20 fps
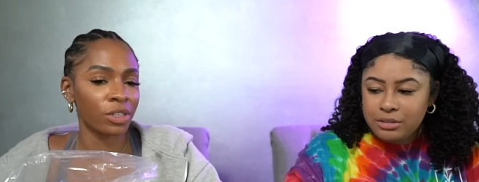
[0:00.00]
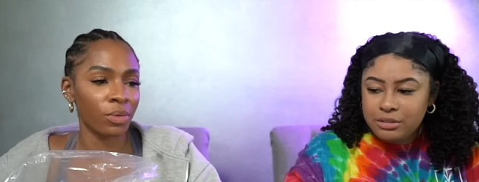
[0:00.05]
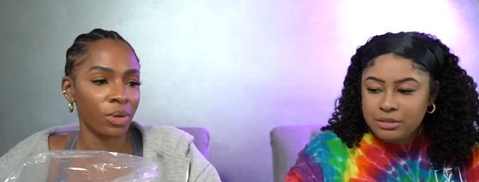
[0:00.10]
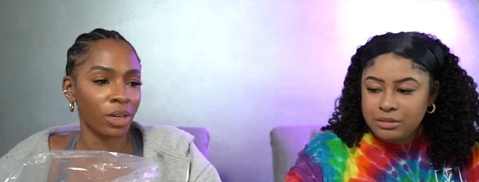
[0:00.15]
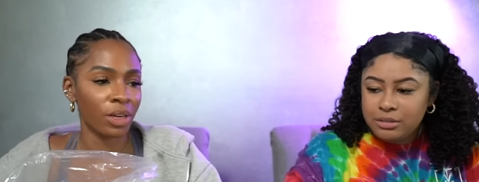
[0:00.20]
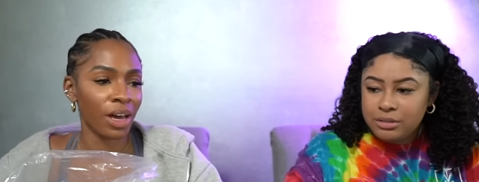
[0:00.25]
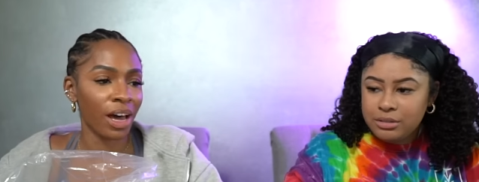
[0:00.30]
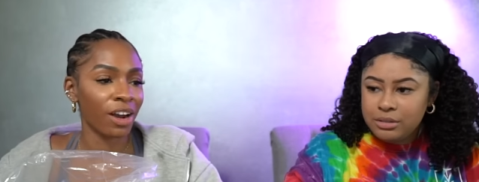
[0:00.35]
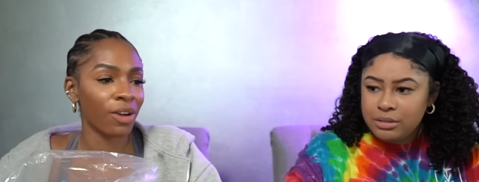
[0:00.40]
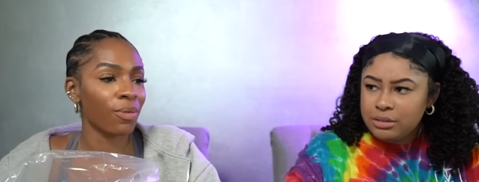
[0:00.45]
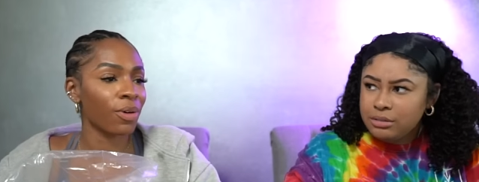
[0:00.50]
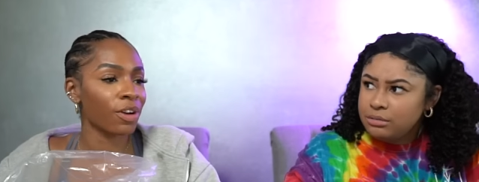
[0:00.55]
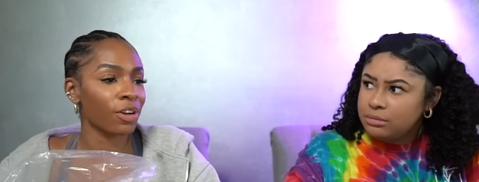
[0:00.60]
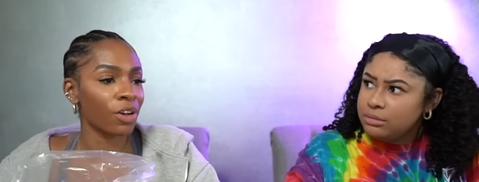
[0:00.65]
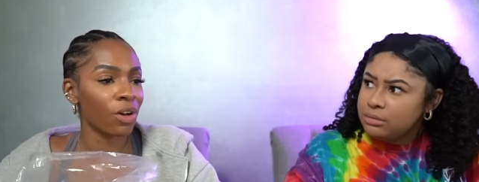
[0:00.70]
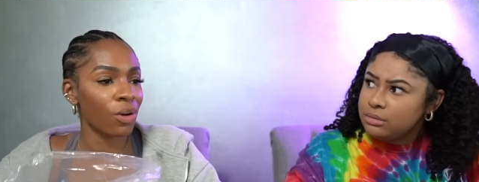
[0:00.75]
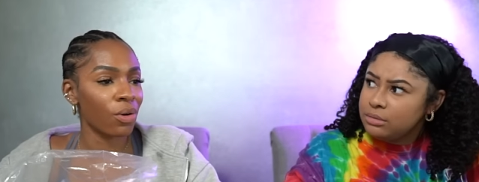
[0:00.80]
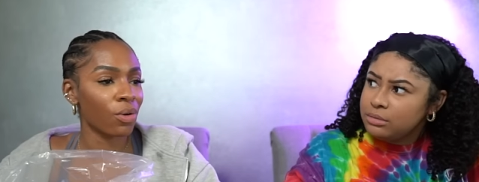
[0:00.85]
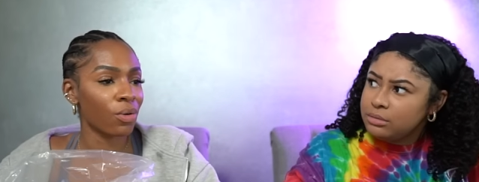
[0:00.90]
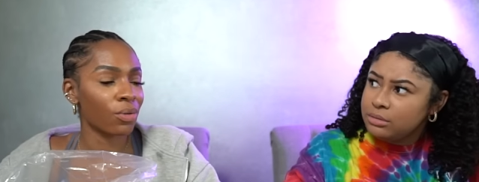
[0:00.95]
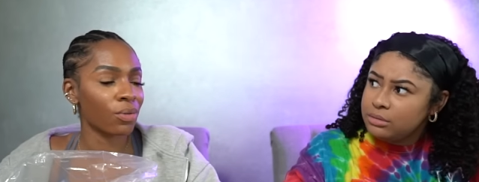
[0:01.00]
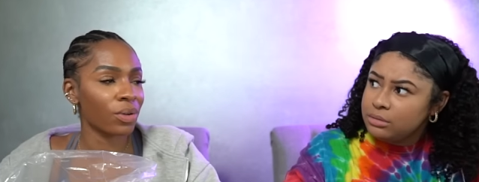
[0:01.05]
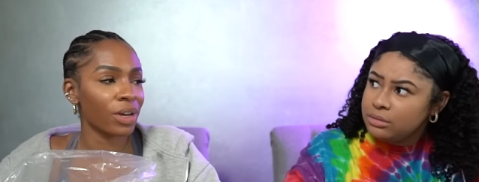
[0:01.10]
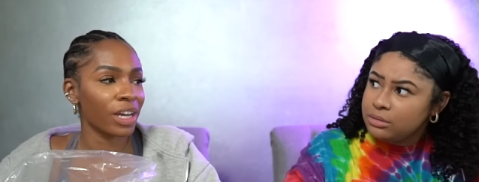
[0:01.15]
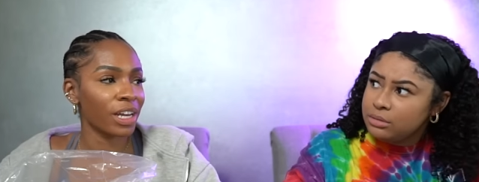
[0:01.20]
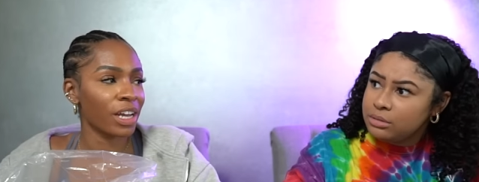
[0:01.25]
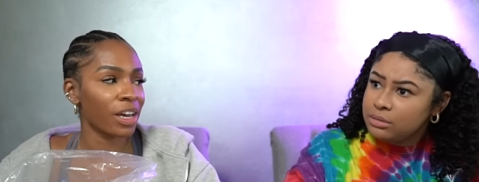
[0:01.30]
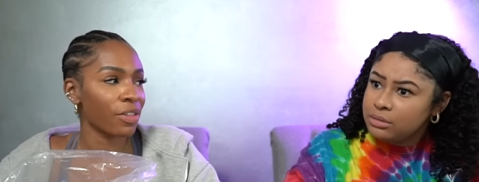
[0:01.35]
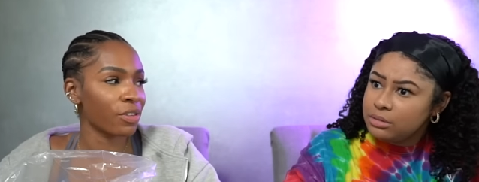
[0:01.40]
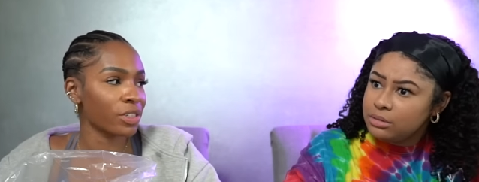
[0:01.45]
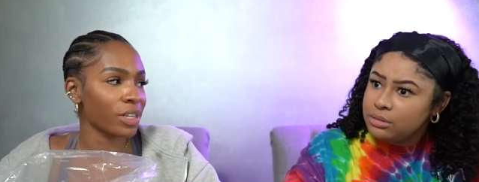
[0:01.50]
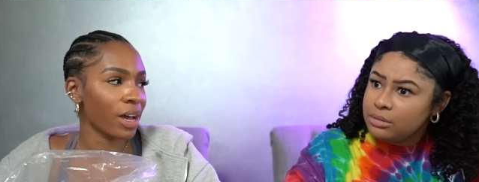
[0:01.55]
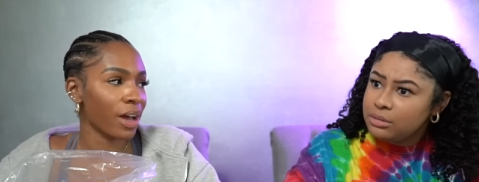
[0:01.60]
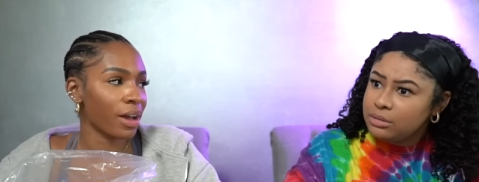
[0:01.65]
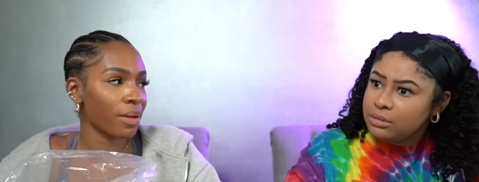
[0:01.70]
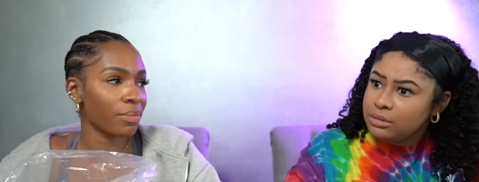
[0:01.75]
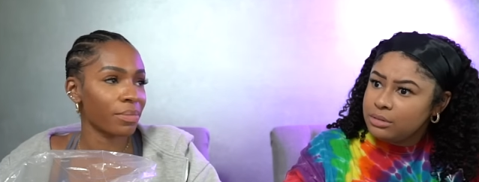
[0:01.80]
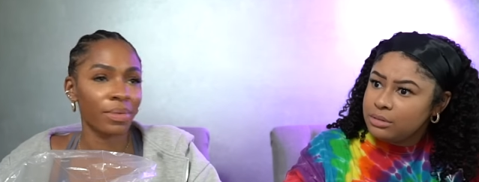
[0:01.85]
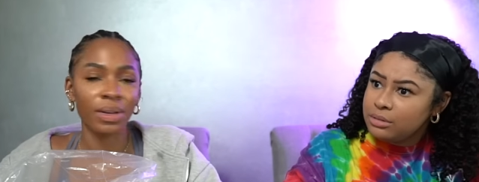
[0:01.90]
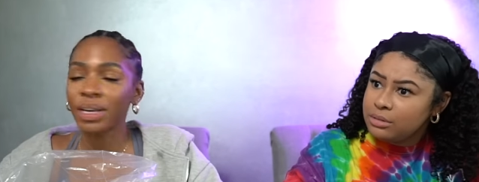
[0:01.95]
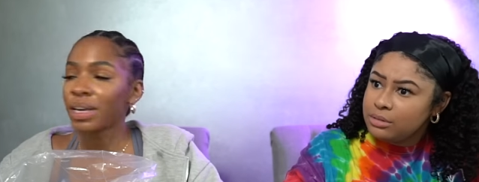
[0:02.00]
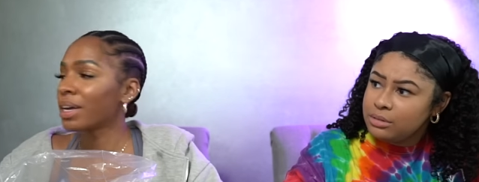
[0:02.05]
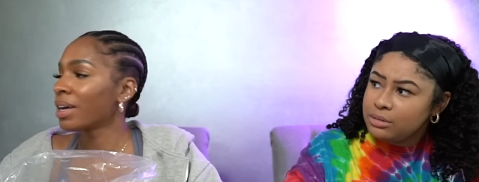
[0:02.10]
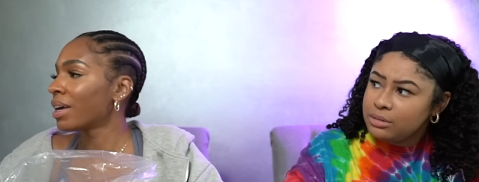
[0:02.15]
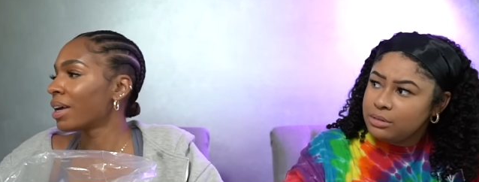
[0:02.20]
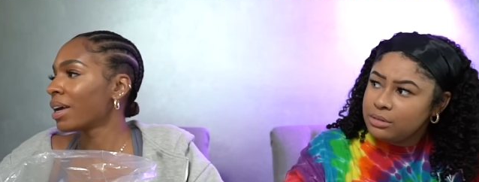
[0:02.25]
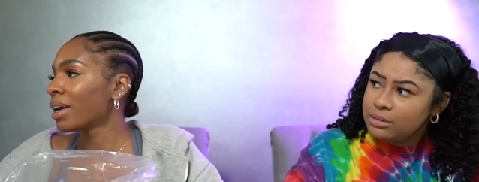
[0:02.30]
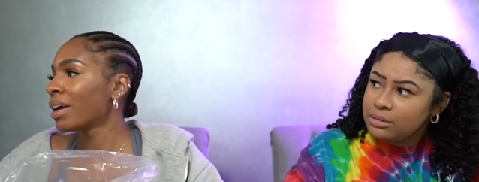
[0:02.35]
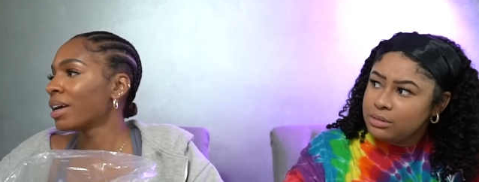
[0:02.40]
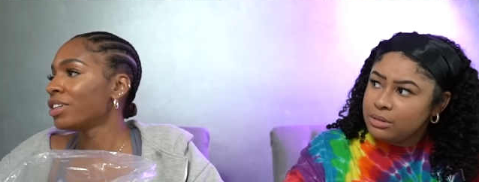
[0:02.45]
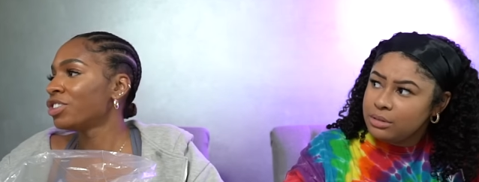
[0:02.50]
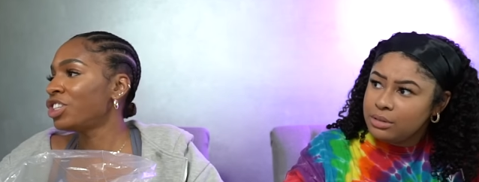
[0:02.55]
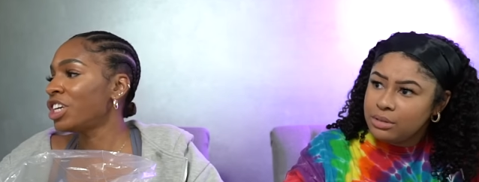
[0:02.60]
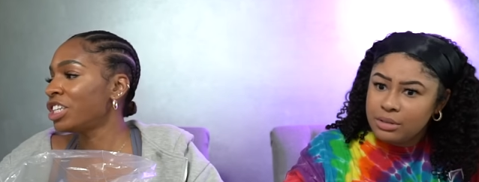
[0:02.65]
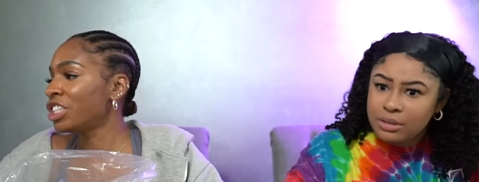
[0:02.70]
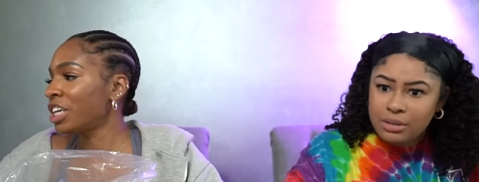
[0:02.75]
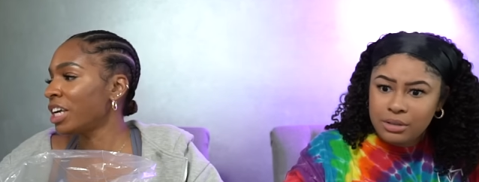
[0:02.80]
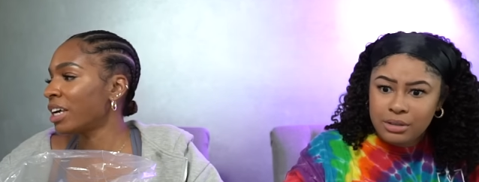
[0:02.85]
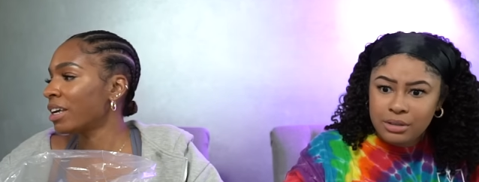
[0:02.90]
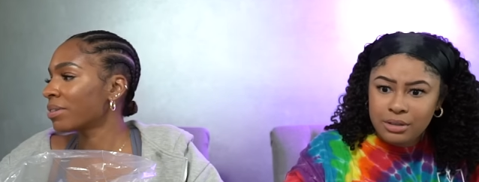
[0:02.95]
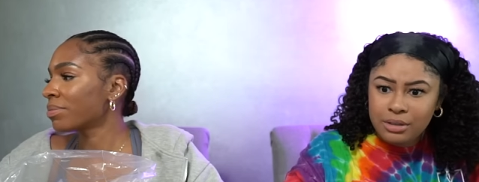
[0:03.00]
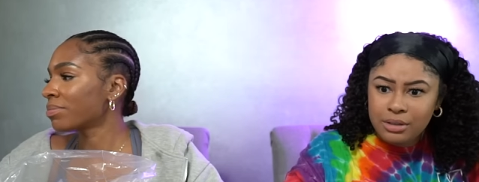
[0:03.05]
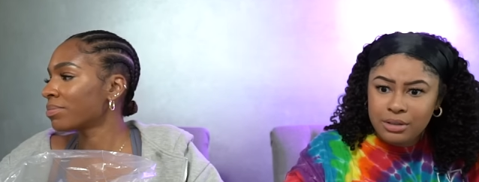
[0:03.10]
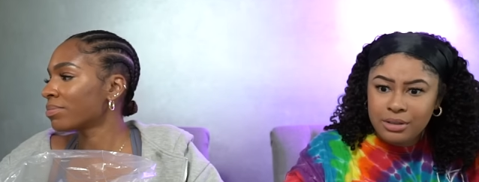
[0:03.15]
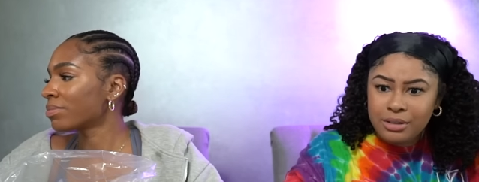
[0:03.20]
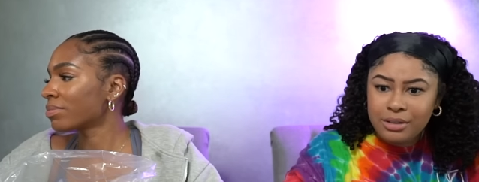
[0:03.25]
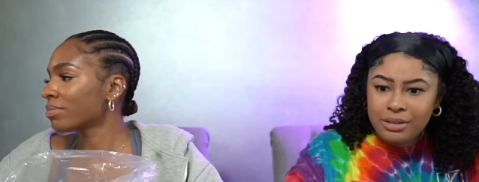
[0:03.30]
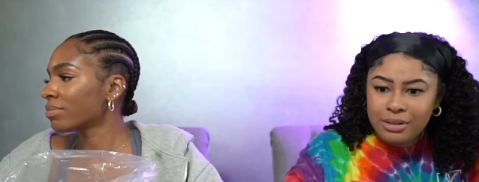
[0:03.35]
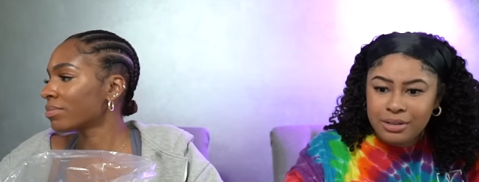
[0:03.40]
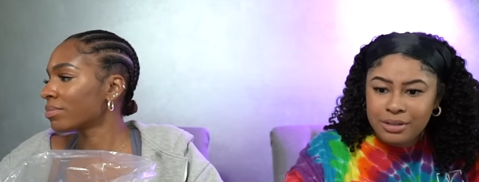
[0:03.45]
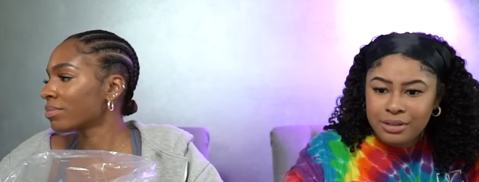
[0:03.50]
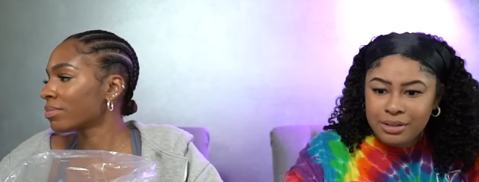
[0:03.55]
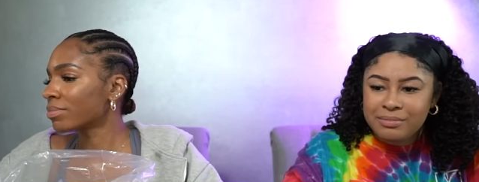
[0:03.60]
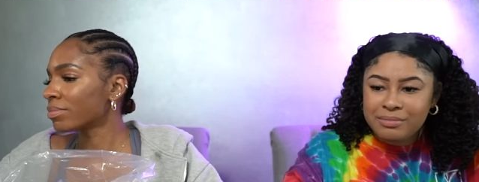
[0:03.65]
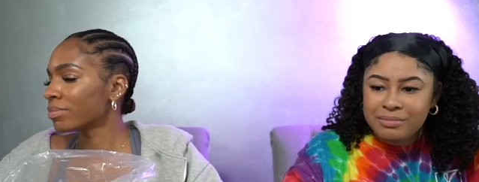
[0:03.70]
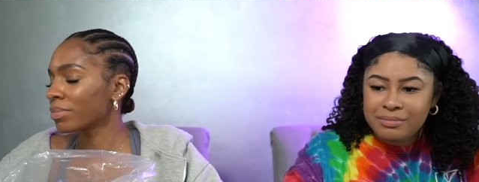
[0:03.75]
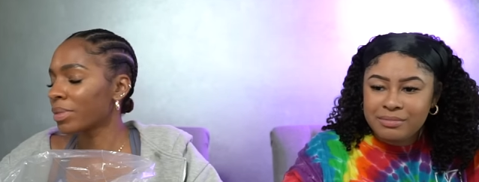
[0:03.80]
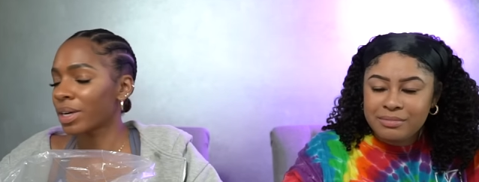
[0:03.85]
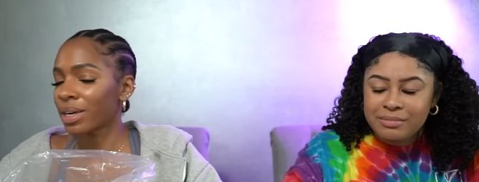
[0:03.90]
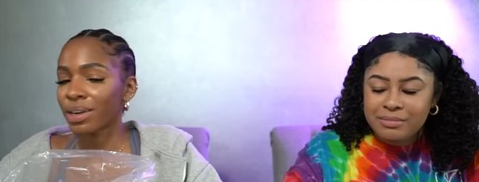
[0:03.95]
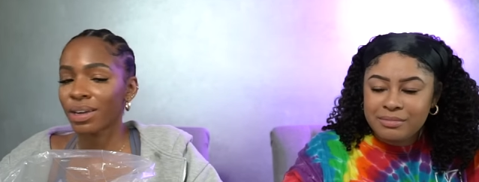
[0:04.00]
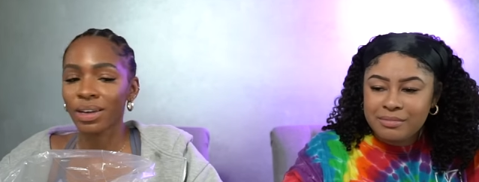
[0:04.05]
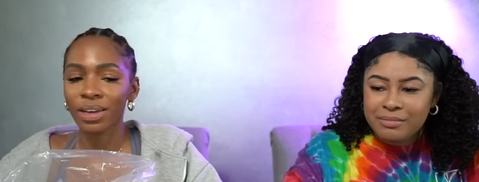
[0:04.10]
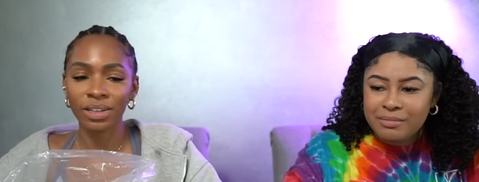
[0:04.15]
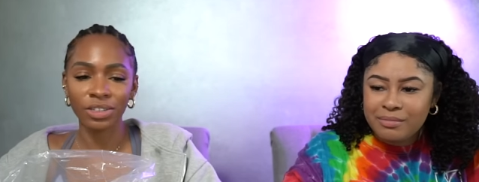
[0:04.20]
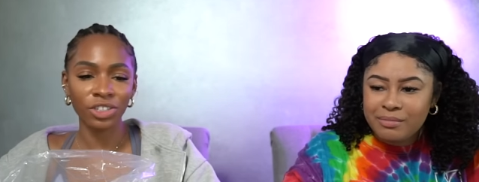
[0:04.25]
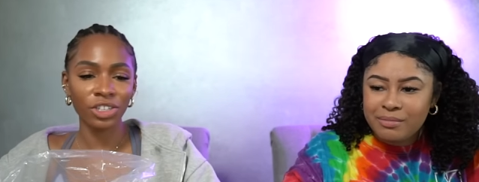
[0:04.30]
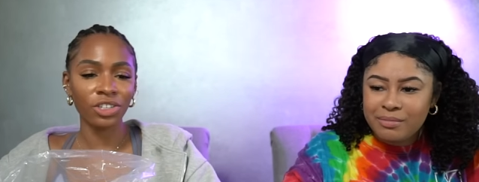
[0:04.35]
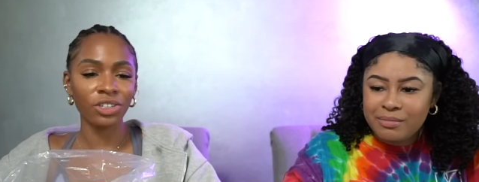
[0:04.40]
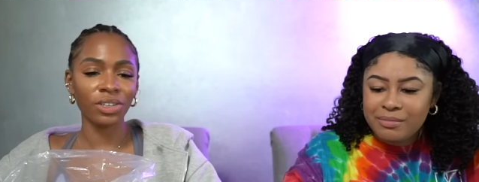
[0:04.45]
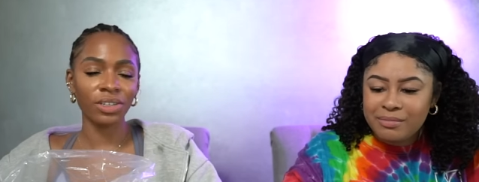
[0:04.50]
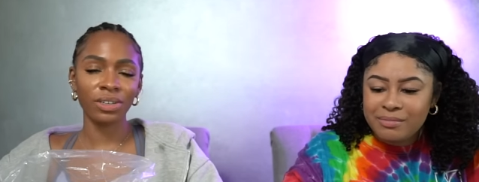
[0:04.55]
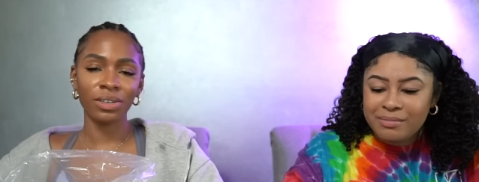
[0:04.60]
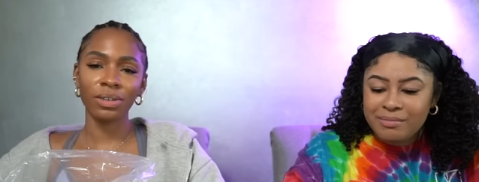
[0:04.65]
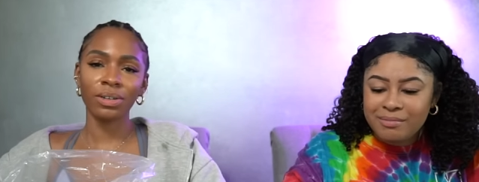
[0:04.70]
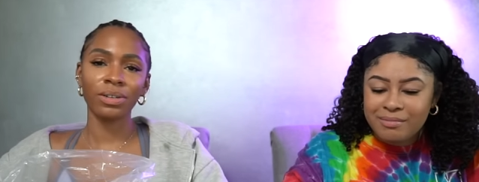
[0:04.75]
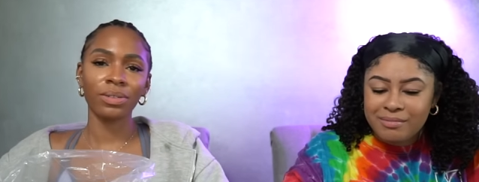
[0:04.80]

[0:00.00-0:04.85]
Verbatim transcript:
Speaker 1: a week. I don't wanna go any other time. Gigi. Oh my god. Gigi